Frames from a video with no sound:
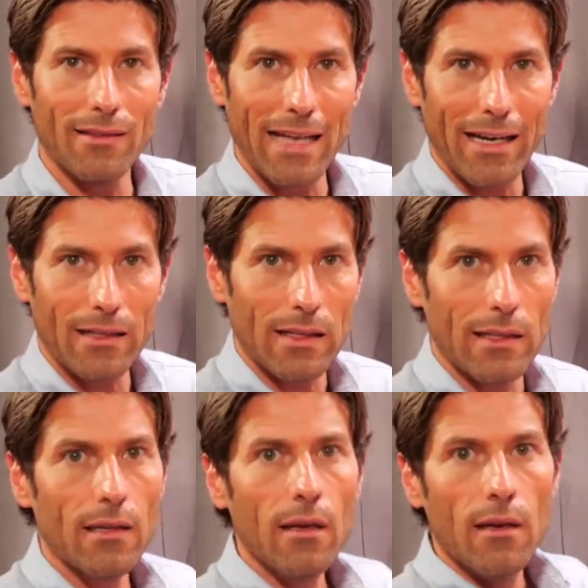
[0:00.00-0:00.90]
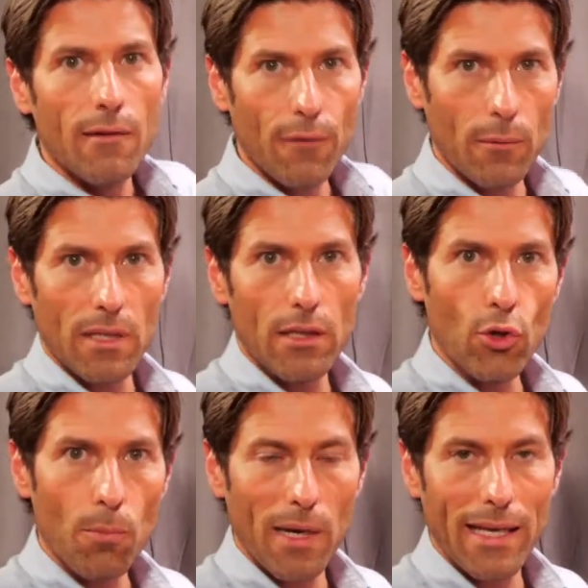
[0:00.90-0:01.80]
directly from the
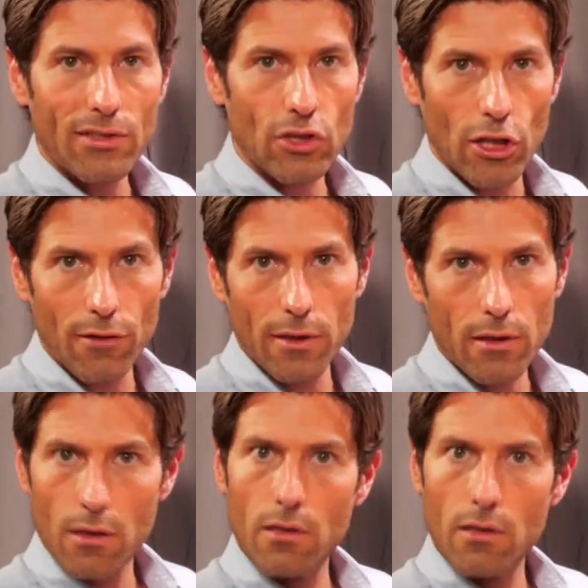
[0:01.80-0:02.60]
UPlay server